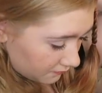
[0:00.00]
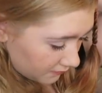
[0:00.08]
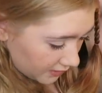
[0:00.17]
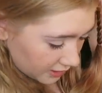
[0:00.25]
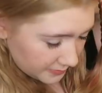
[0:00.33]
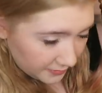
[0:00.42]

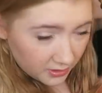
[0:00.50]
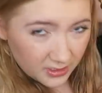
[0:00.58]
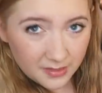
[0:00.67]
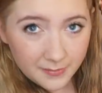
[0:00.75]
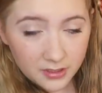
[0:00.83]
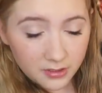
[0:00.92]
my hair's
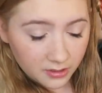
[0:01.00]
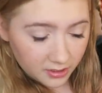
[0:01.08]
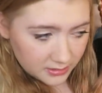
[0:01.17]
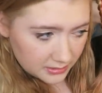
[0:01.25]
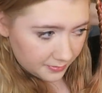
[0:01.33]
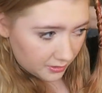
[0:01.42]
parted in the middle.
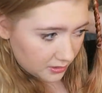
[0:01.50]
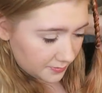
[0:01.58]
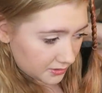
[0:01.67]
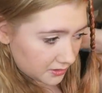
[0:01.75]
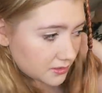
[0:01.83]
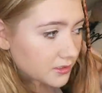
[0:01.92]
Hers is parted in
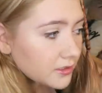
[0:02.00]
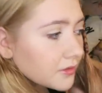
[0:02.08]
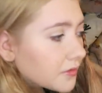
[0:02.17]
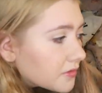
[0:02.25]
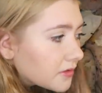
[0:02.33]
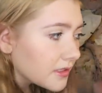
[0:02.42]
the middle
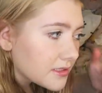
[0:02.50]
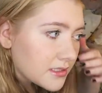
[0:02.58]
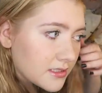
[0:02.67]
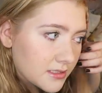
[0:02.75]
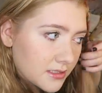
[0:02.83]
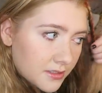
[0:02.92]
too, so that's
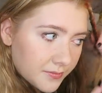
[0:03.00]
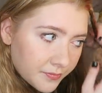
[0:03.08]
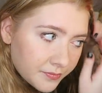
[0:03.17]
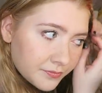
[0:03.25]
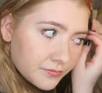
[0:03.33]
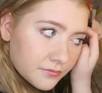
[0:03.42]
easy.
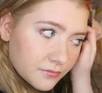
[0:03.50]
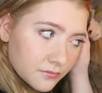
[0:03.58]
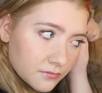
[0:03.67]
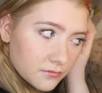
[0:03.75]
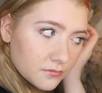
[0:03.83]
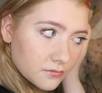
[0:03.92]

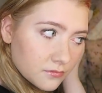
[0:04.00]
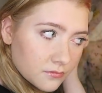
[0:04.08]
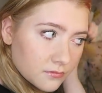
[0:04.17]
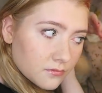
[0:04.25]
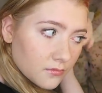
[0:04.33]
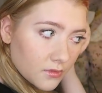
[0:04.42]

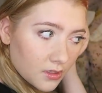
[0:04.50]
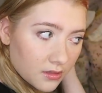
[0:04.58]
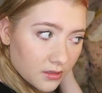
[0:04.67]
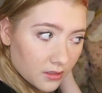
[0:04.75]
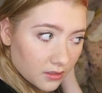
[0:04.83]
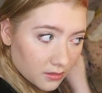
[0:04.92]

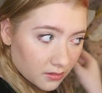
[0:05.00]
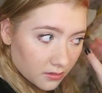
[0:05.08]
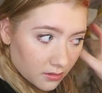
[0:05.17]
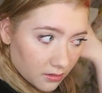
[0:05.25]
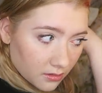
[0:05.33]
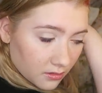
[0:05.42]
And
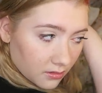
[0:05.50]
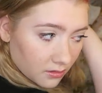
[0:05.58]
then